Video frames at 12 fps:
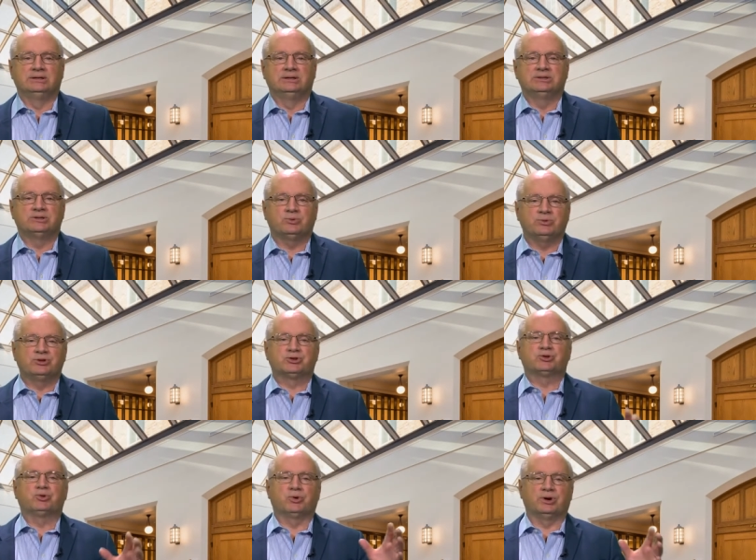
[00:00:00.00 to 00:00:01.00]
So in
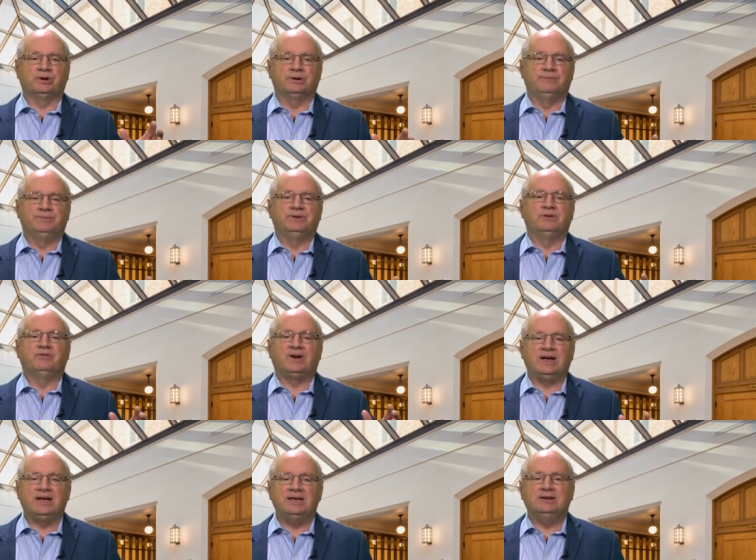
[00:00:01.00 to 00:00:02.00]
short,
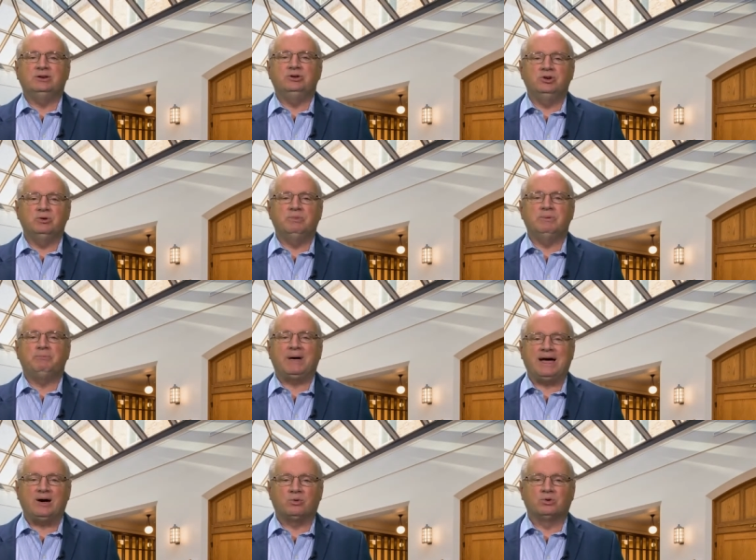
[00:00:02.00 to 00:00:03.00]
divine and human
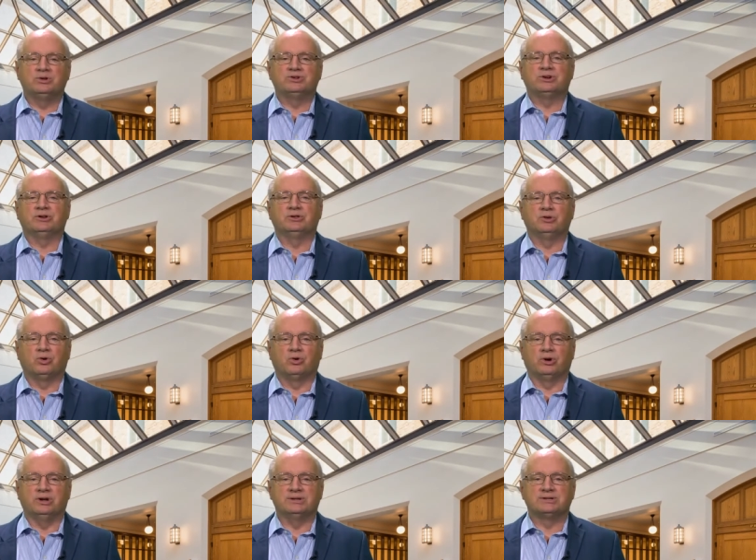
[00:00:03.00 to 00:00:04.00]
powers and
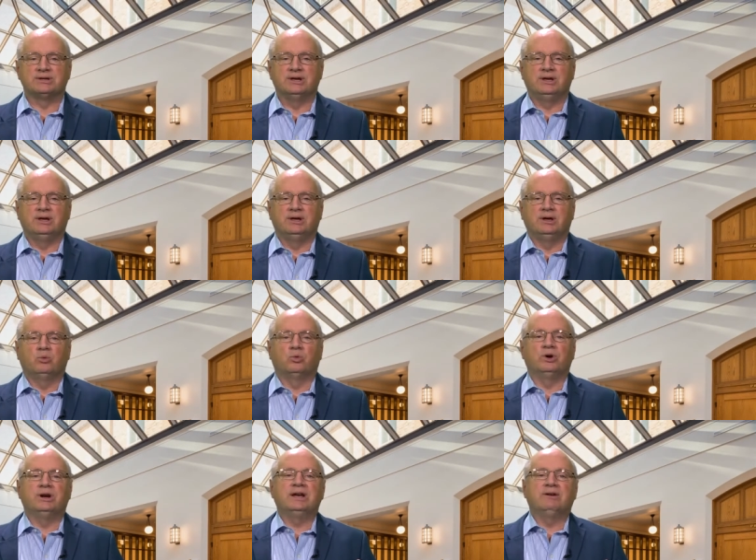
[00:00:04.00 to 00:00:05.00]
glories were
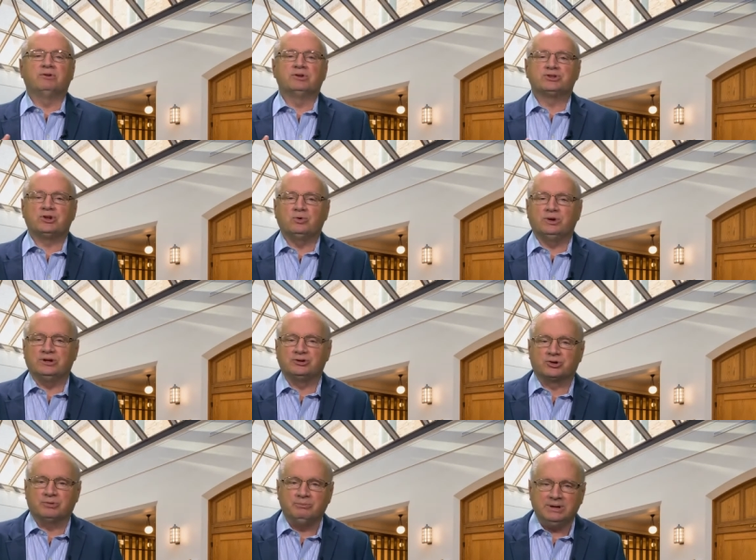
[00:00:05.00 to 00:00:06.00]
never so
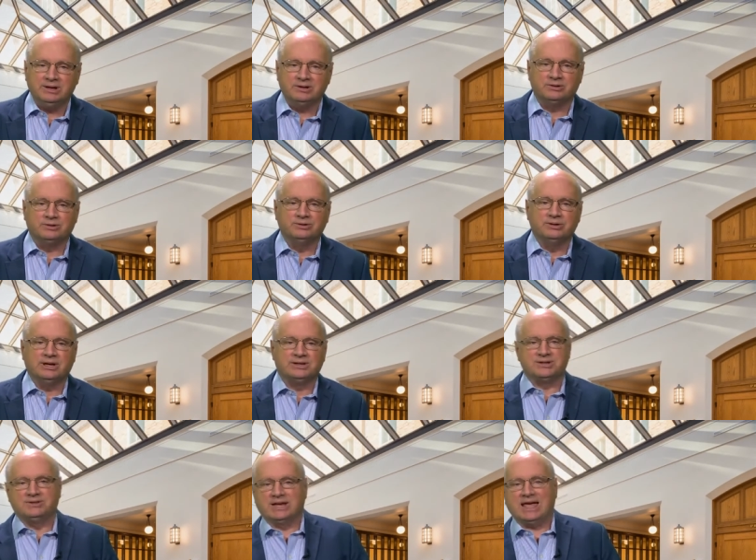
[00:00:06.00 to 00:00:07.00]
intermingled as
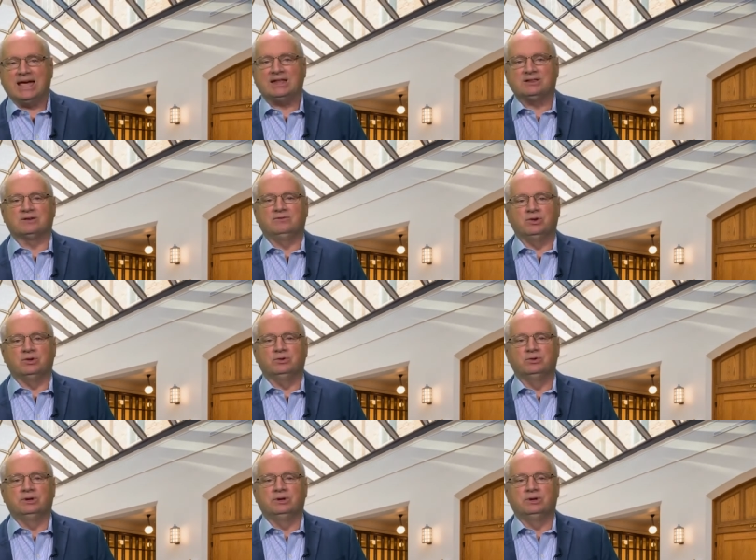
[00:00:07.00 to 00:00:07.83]
in the Catholic view,